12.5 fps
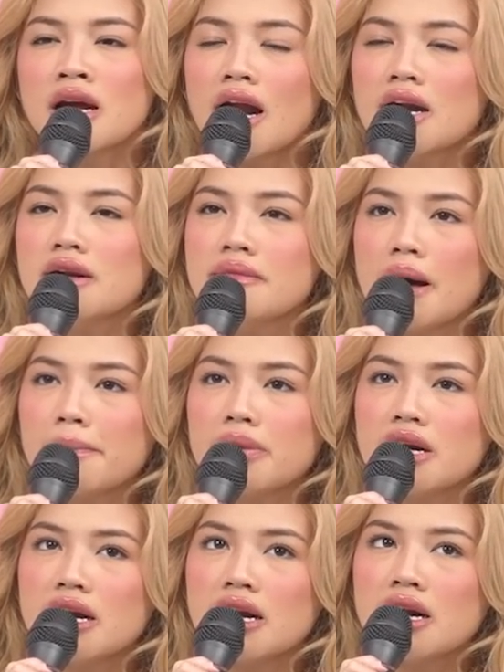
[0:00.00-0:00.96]
I
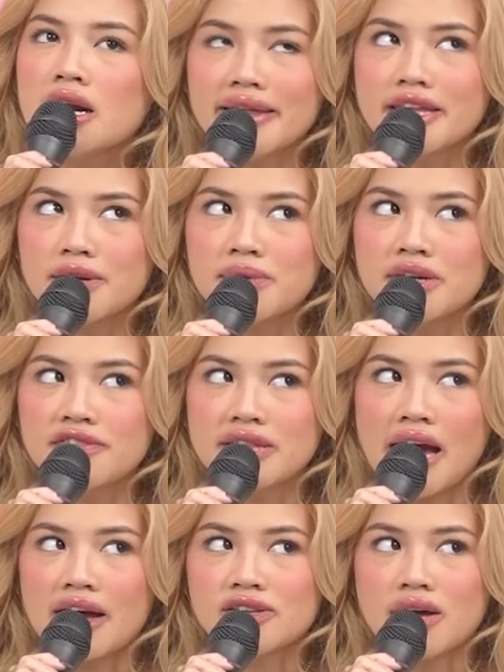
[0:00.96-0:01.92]
remember, I think we
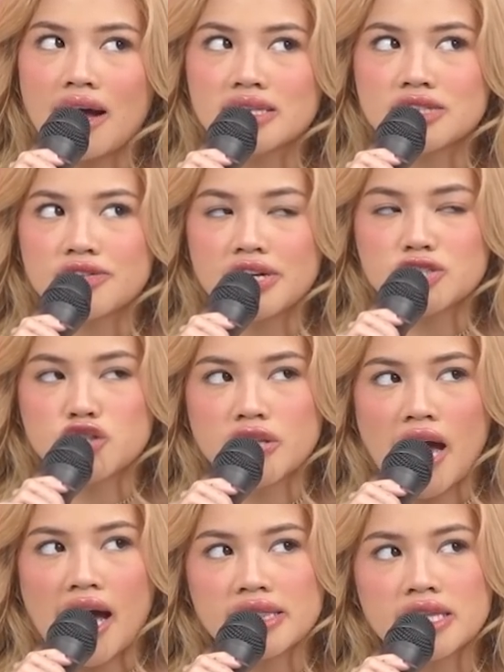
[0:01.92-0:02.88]
even had to ask Racer
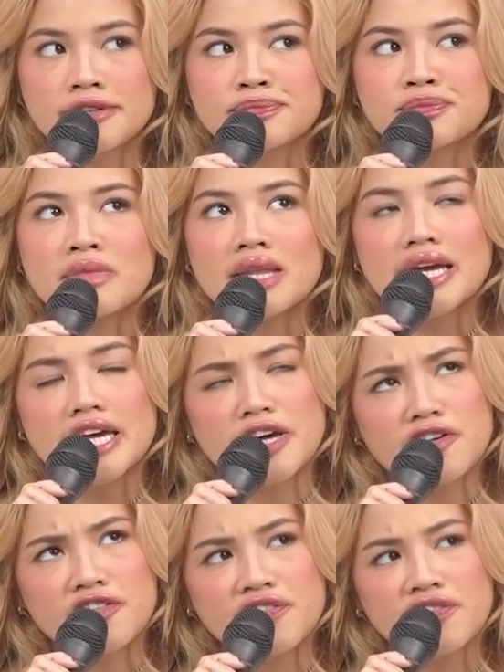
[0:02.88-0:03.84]
Dad
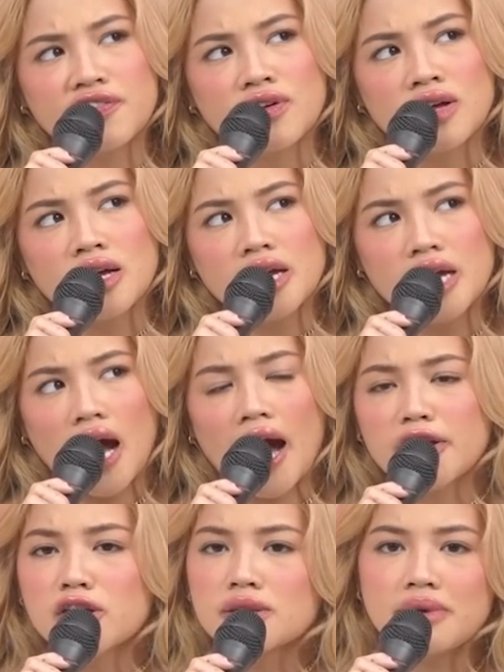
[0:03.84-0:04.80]
if
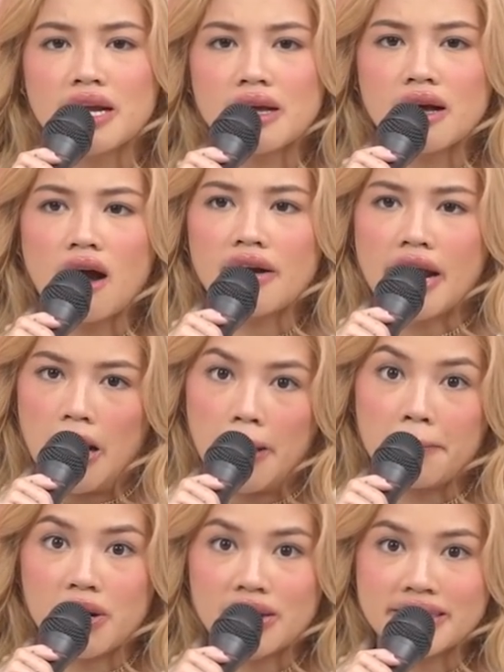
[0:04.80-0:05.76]
I could bring our
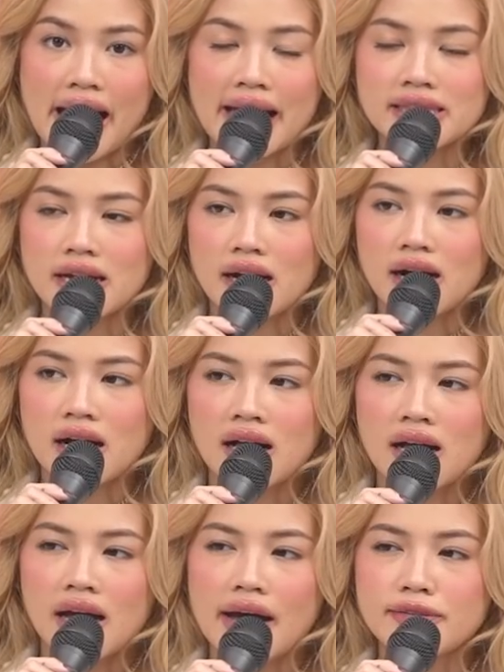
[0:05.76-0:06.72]
helper, Nana.
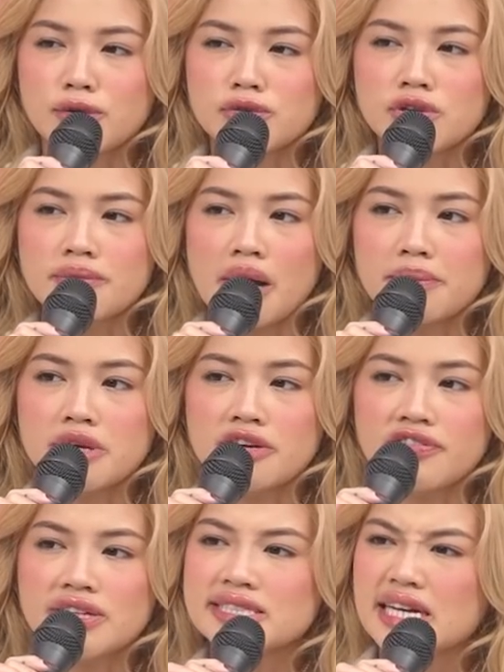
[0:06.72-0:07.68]
I don't remember
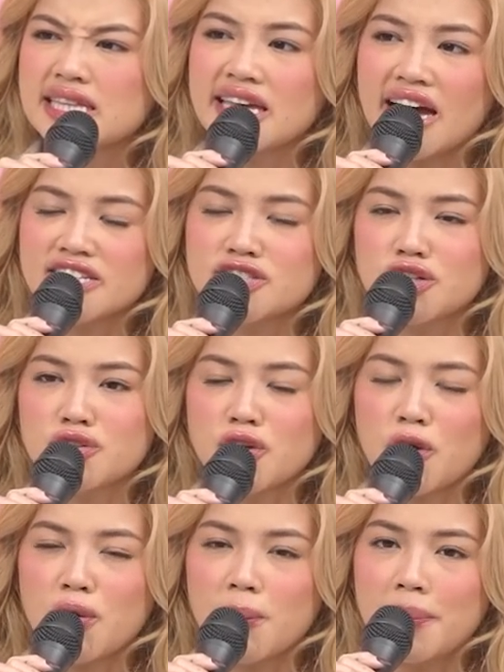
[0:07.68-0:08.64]
if he said yes or
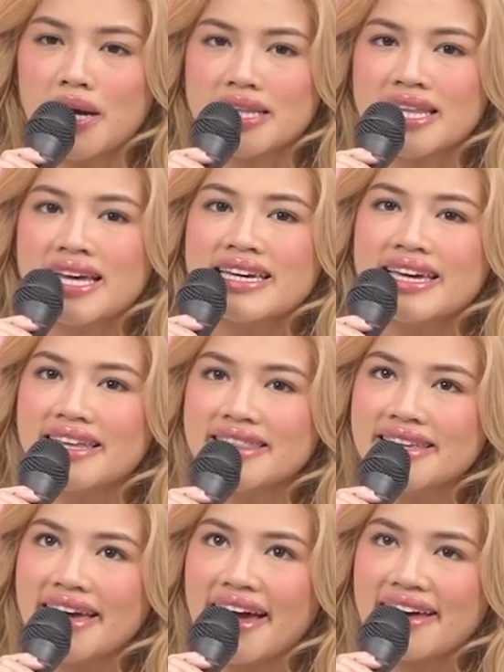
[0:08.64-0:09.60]
no, but
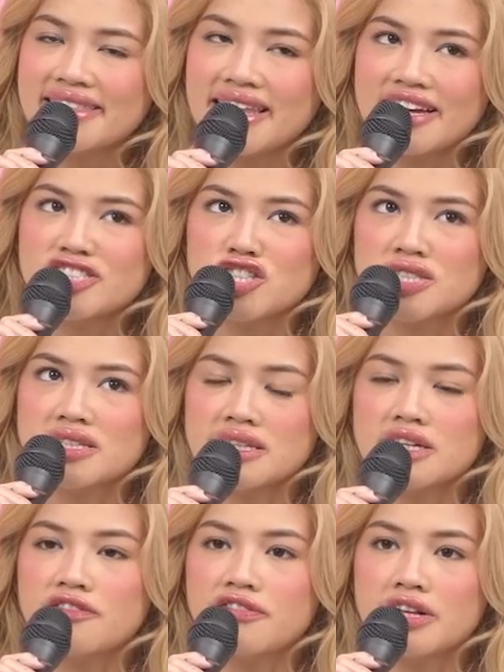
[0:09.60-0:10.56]
in the end, I just
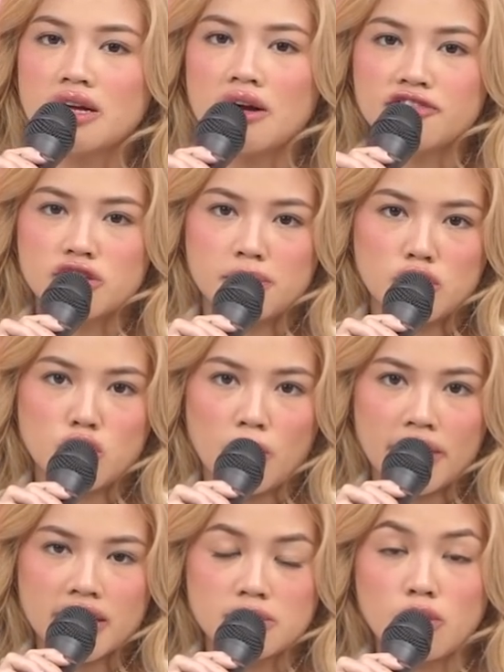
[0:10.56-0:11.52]
didn't feel comfortable
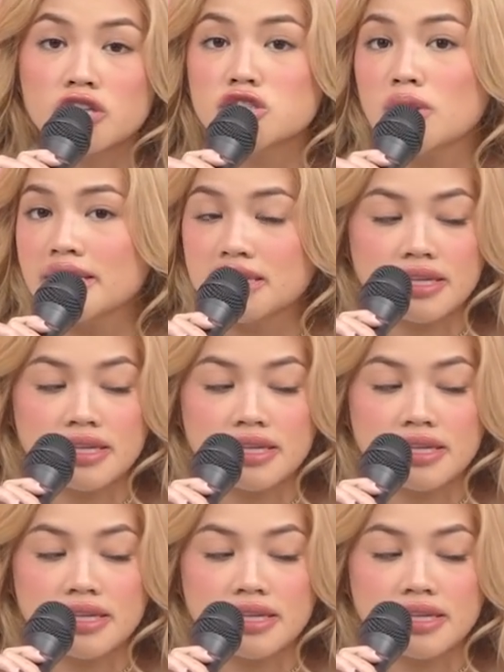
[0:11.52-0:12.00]
going anymore, so I